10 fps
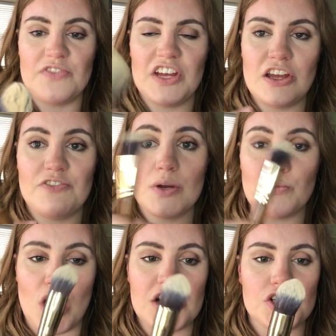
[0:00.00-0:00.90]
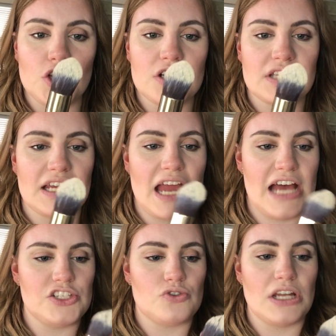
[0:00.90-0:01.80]
If your brush looks like it
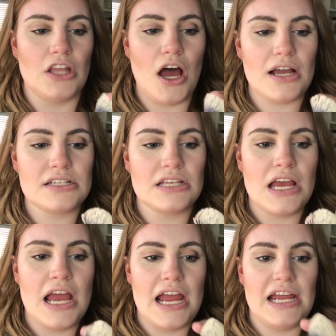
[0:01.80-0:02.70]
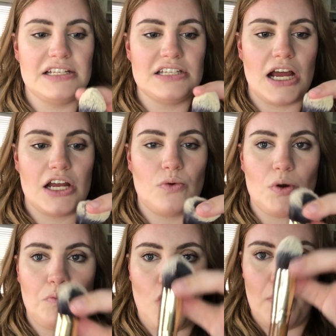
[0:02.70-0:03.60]
has dreadlocks, it's not going to
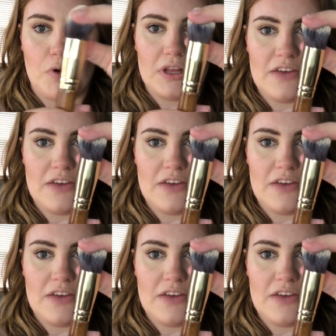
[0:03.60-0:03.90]
work properly.